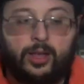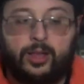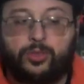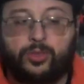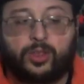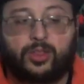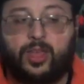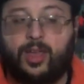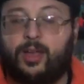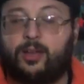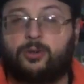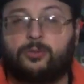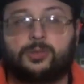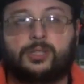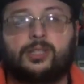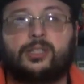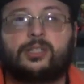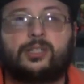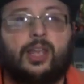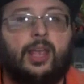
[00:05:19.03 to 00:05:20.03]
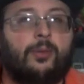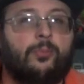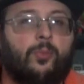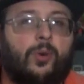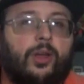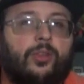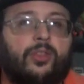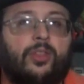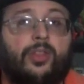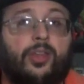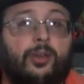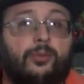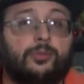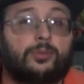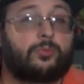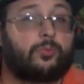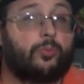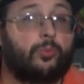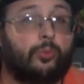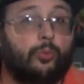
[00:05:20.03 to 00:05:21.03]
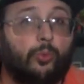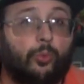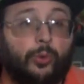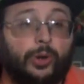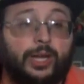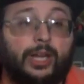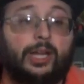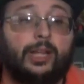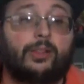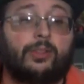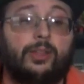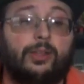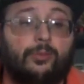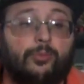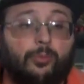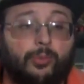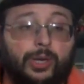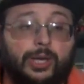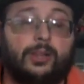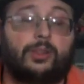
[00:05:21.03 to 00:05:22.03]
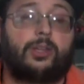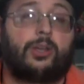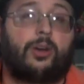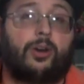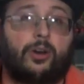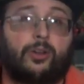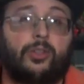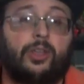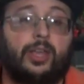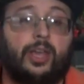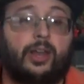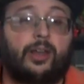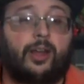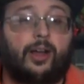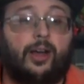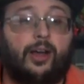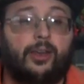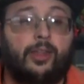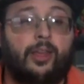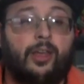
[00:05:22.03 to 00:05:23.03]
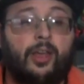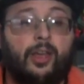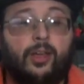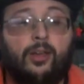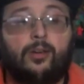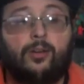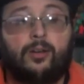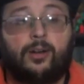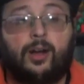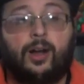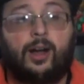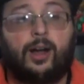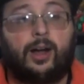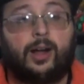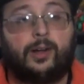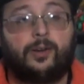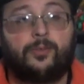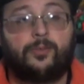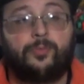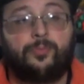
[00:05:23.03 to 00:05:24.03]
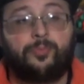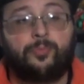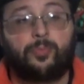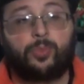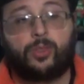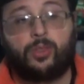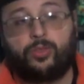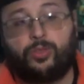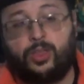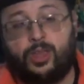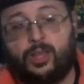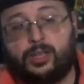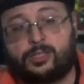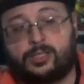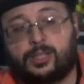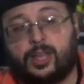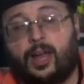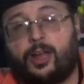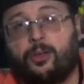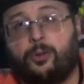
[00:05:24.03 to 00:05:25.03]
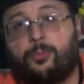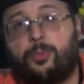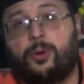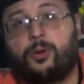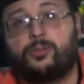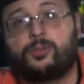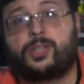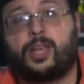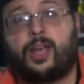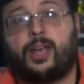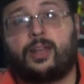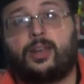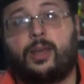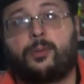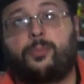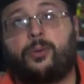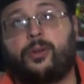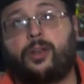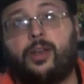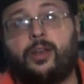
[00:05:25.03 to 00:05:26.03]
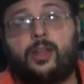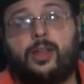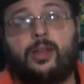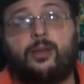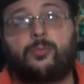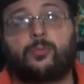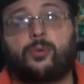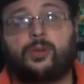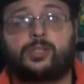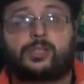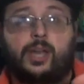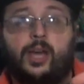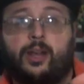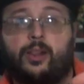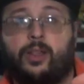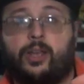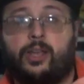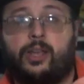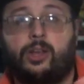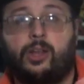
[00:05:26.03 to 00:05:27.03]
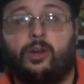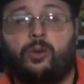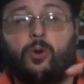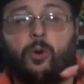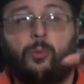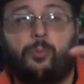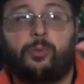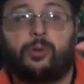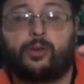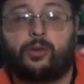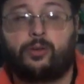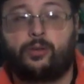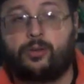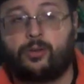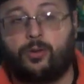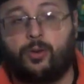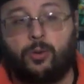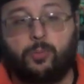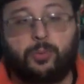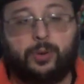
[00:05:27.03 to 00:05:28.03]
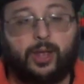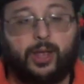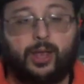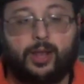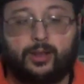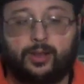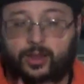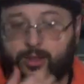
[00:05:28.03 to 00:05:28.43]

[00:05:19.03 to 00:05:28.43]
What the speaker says: The tail was the same way. The tail was really, really hard to get on. The style pose hand I put on him, where he's kind of like, you know, open hand